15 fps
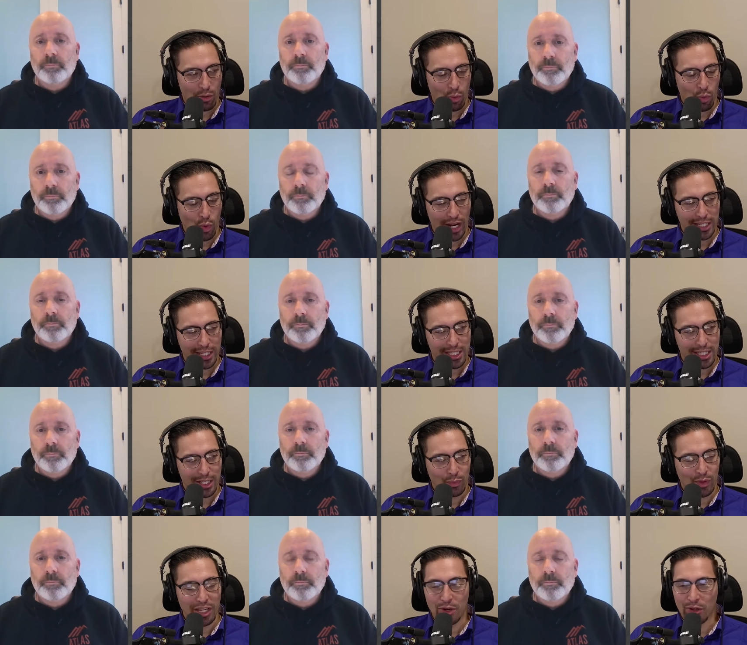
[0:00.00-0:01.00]
Speaker 1: what what
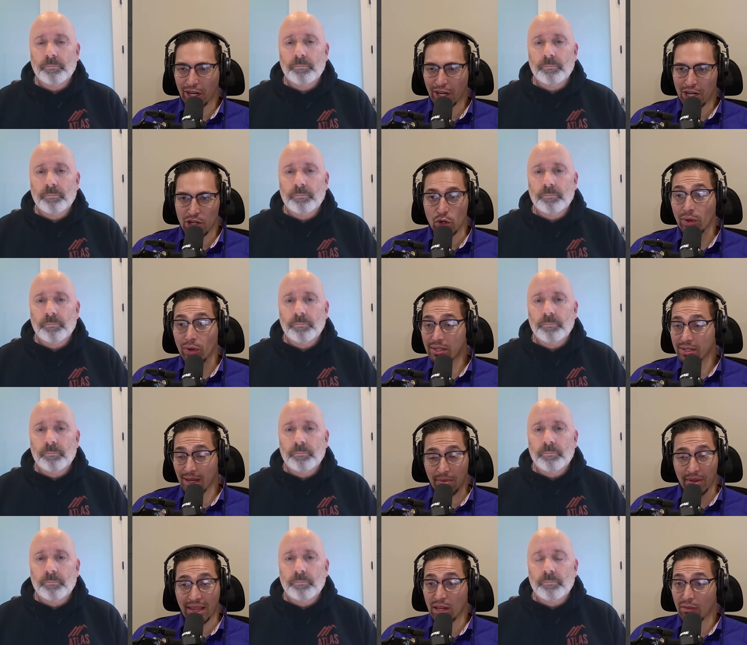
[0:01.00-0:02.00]
you're going to do with something that
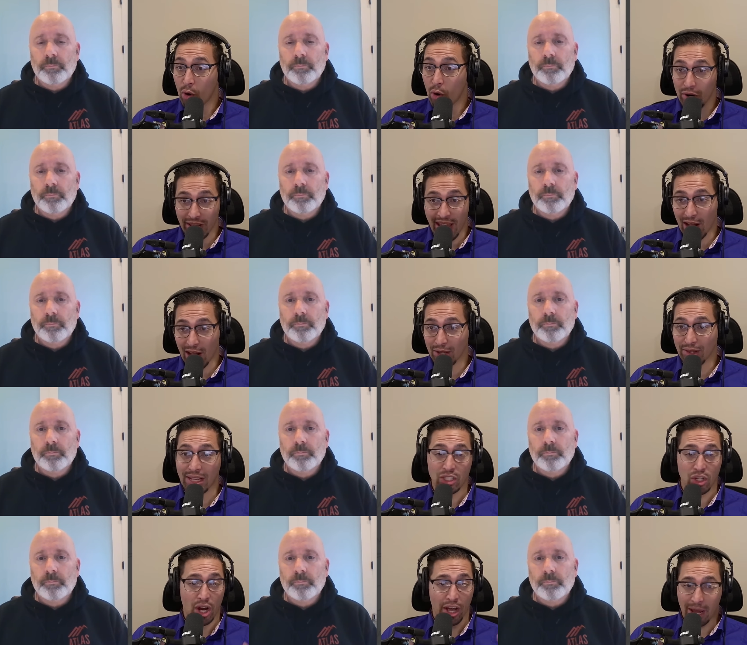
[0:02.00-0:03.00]
you've already held that's
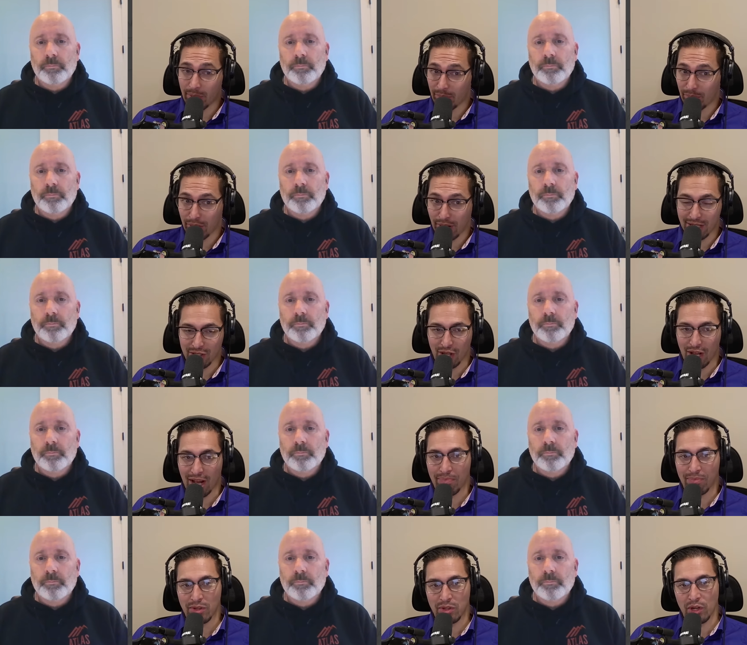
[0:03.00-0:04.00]
gone up in price a lot.
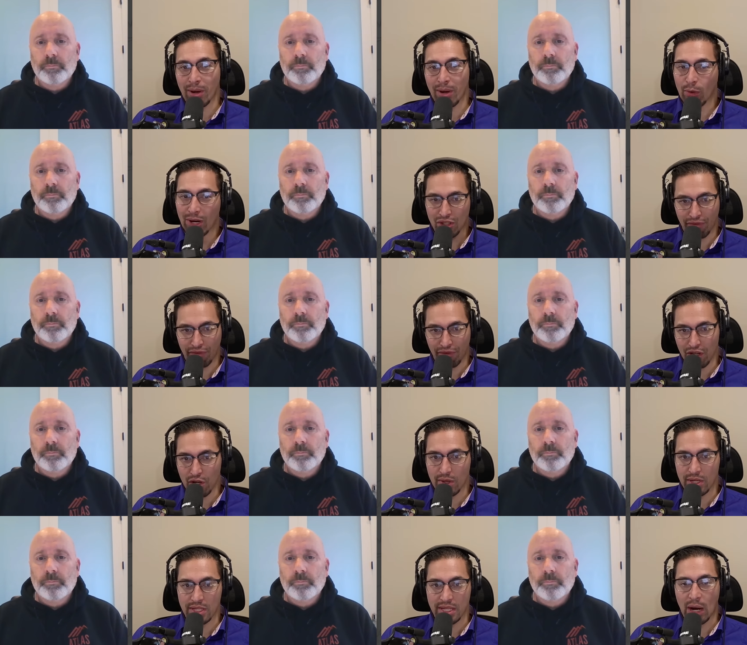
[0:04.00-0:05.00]
So my question for you is:
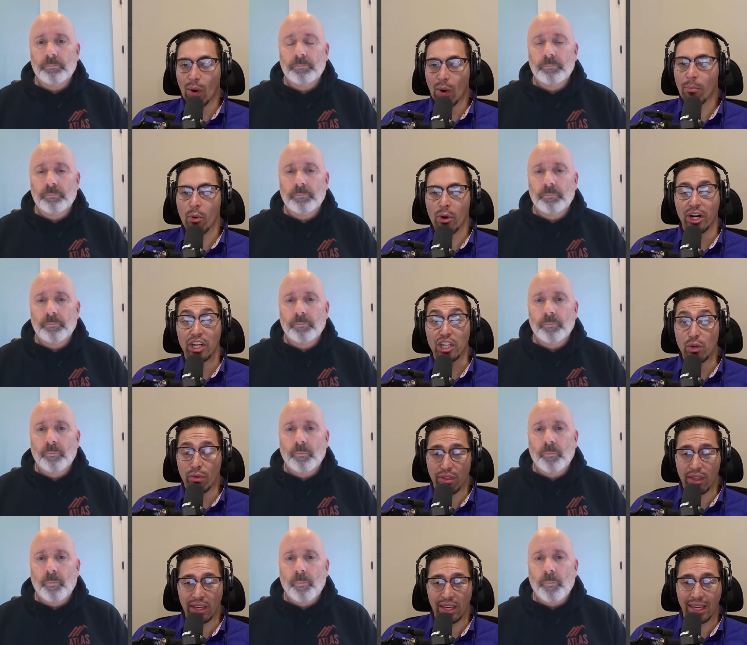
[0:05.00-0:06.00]
At what point are you
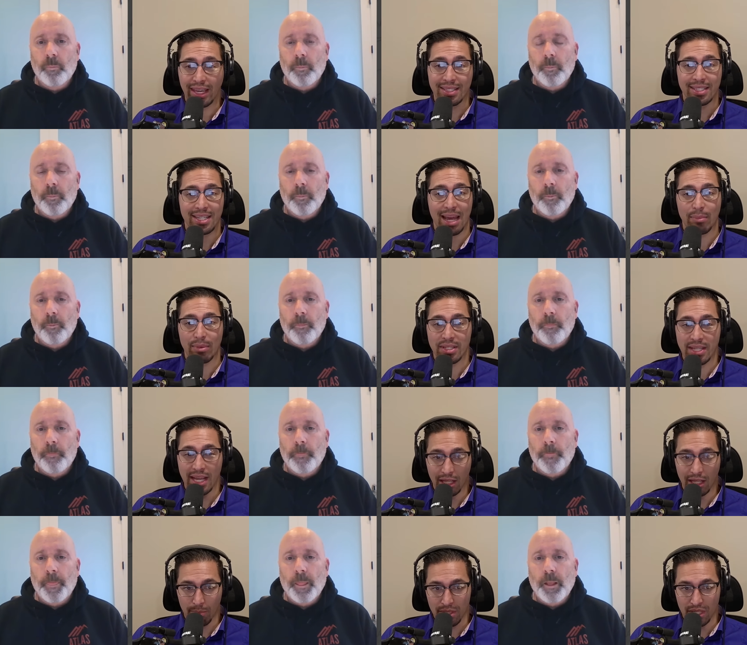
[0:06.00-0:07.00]
thinking it's time to sell a
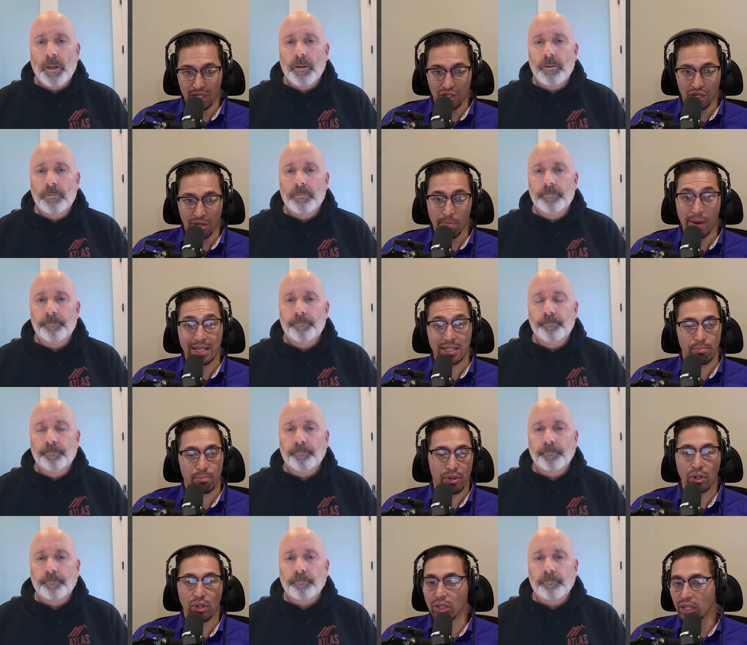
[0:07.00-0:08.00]
position based
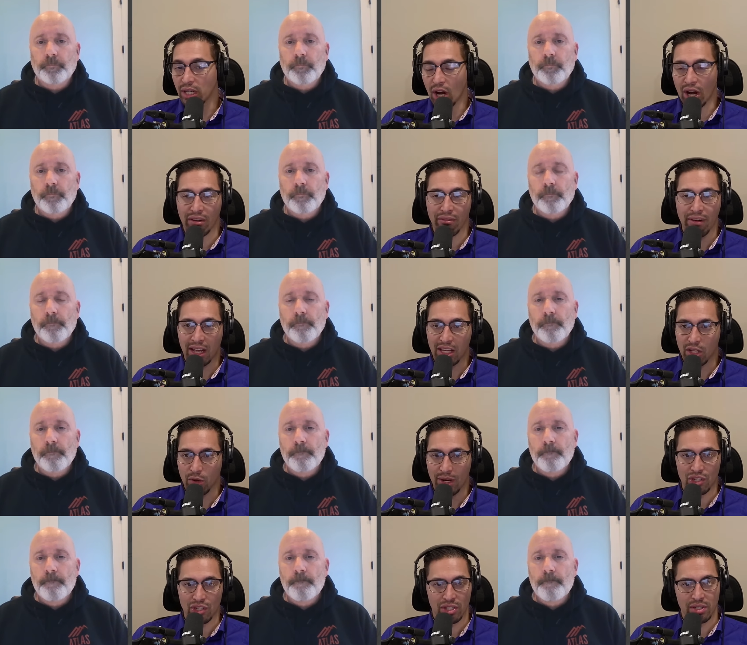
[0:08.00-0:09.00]
purely on
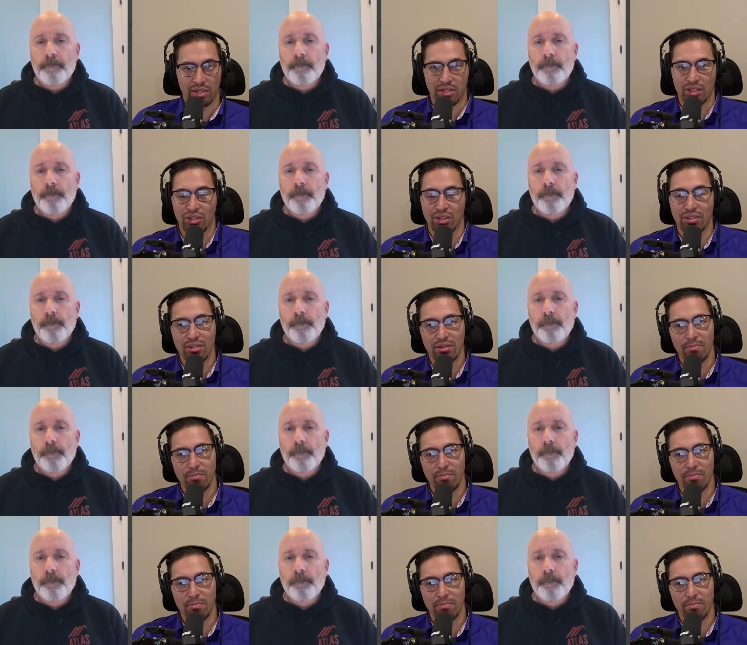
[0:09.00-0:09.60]
evaluation decisions?